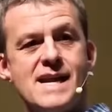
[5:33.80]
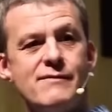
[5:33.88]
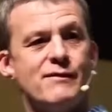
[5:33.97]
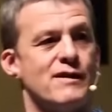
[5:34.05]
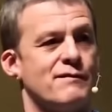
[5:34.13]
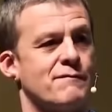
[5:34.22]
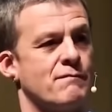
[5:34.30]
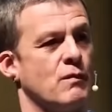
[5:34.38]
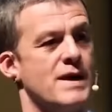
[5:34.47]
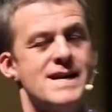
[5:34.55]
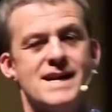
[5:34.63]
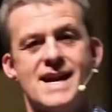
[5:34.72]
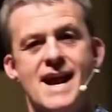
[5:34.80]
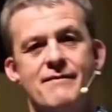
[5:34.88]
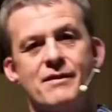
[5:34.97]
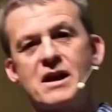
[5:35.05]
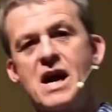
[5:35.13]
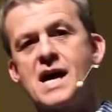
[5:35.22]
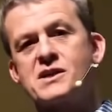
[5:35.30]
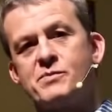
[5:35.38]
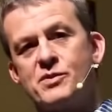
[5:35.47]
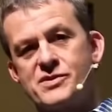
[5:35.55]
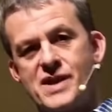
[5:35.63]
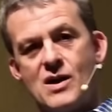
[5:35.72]
even if we didn't have the
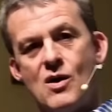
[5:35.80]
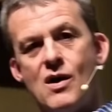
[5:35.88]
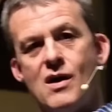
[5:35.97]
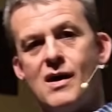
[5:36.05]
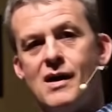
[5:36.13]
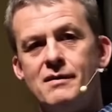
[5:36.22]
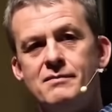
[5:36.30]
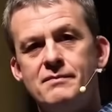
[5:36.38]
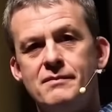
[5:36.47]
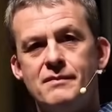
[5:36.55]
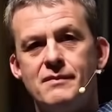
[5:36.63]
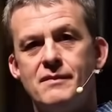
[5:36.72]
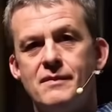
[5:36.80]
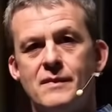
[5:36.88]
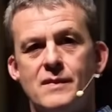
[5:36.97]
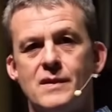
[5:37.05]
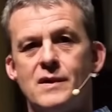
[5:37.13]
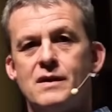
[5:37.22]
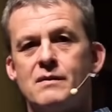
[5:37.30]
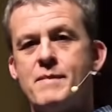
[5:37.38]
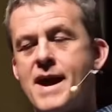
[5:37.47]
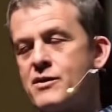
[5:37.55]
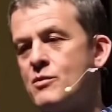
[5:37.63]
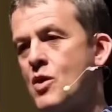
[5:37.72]
Gospels at all,
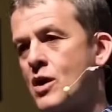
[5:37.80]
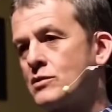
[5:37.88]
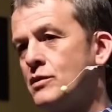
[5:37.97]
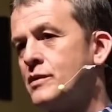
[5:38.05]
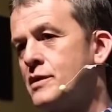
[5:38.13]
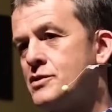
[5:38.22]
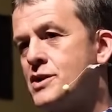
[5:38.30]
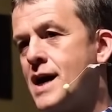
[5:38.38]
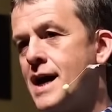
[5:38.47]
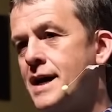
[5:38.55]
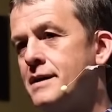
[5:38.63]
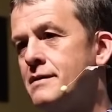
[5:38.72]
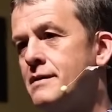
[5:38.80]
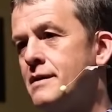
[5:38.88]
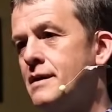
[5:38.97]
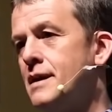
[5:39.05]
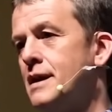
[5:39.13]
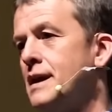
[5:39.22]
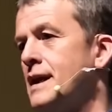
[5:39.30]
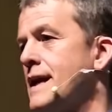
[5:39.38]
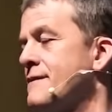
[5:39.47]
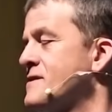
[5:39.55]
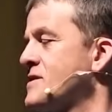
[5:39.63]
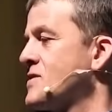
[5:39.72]
Matthew, Mark, Luke, and John,
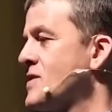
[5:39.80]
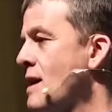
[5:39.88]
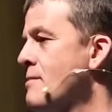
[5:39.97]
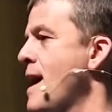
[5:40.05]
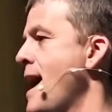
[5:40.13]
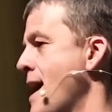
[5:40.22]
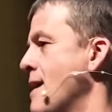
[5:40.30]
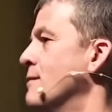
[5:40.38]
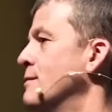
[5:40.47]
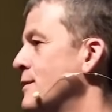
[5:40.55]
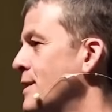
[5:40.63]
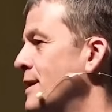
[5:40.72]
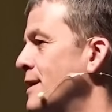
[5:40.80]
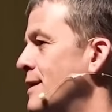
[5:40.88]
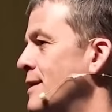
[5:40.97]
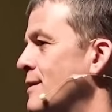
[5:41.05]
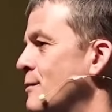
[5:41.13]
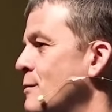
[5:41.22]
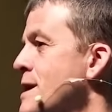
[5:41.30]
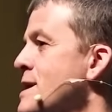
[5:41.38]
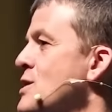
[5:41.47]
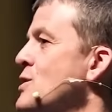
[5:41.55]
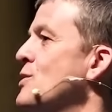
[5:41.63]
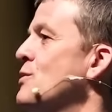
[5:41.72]
if somehow we
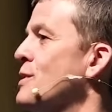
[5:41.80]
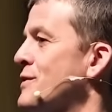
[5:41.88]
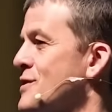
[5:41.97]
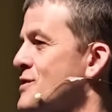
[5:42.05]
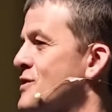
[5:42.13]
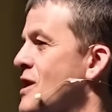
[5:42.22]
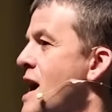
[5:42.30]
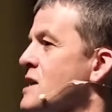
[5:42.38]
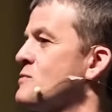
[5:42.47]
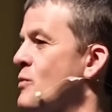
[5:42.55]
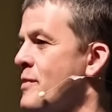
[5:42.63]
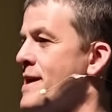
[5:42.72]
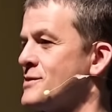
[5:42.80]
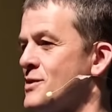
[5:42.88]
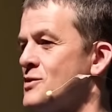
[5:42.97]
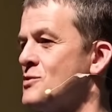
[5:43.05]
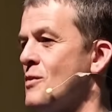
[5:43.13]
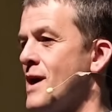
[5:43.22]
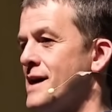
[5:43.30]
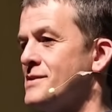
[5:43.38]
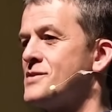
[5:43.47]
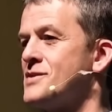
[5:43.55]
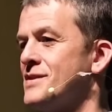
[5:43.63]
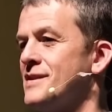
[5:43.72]
knew what this gospel message
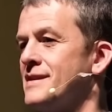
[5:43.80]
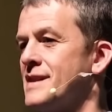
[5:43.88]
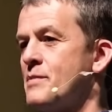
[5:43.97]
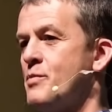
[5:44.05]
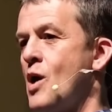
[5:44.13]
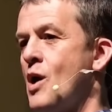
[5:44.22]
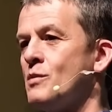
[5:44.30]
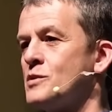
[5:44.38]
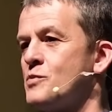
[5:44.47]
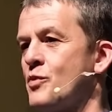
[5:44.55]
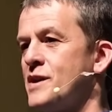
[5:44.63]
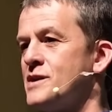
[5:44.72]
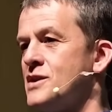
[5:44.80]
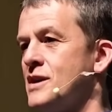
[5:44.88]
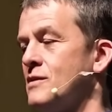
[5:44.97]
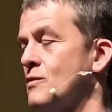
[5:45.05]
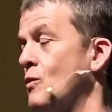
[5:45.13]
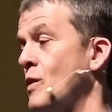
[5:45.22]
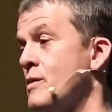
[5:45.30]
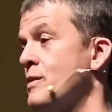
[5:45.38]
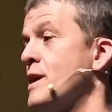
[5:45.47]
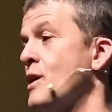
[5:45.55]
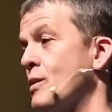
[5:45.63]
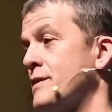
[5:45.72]
was that Paul was preaching, we
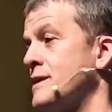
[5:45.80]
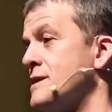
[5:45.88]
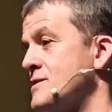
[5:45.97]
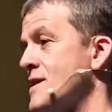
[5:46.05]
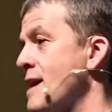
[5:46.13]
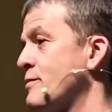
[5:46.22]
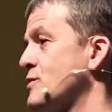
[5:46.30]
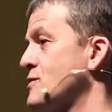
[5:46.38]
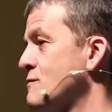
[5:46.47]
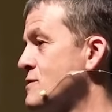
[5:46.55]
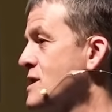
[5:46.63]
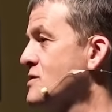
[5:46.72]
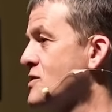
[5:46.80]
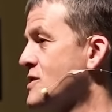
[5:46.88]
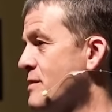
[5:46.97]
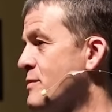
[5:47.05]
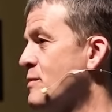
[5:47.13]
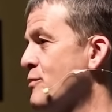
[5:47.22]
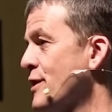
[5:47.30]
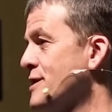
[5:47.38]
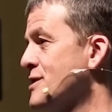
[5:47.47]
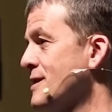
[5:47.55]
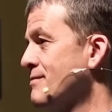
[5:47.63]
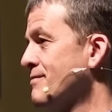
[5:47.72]
would know what the disciples of Jesus had been
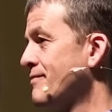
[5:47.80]
preaching.